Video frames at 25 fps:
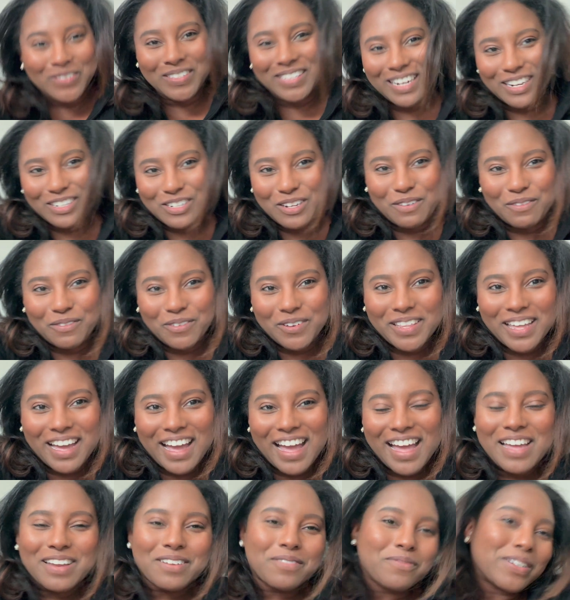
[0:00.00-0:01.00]
stay tuned for
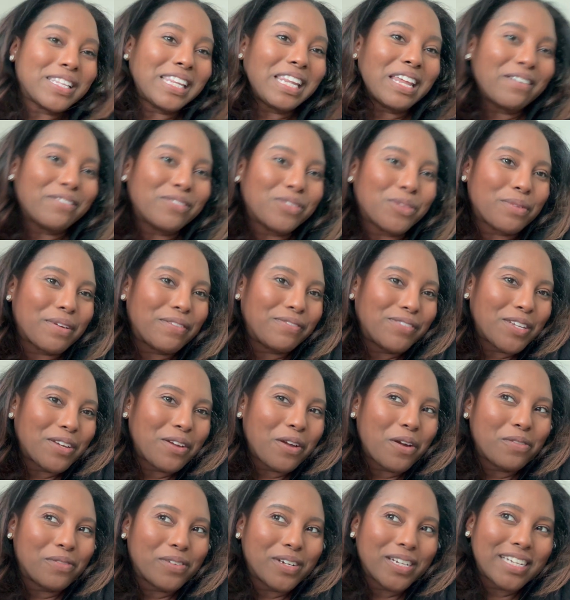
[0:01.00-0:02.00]
that. We love thrifting
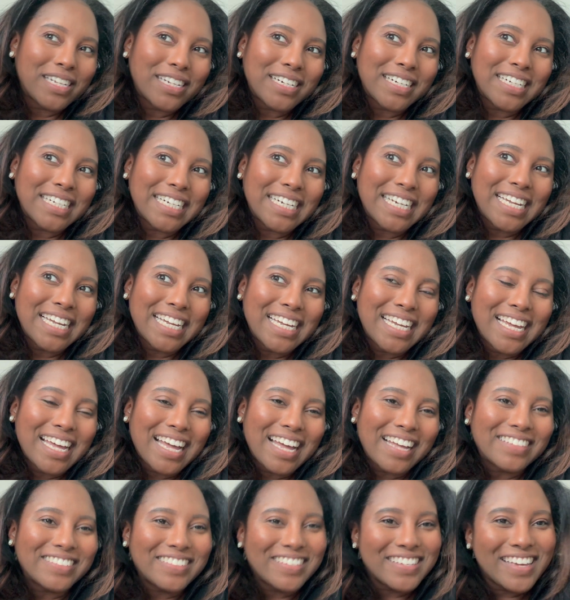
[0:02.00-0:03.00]
over here.
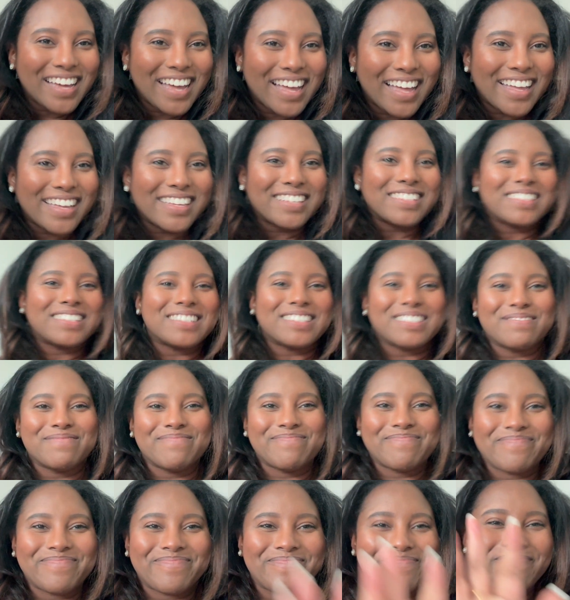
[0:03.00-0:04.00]
I'll see you guys.
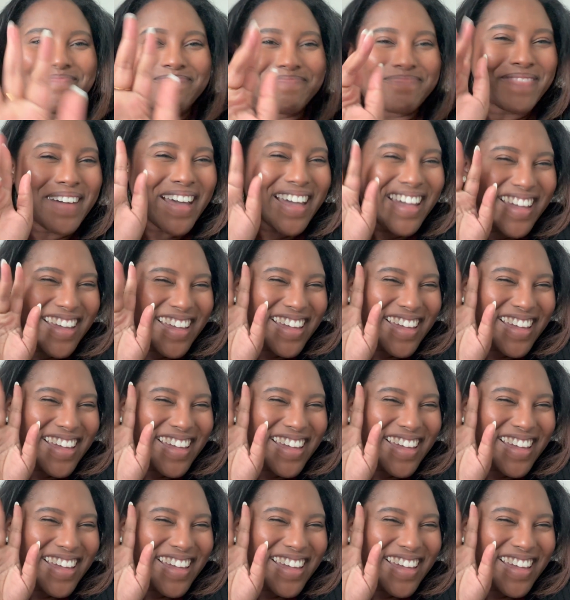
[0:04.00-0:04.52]
Bye.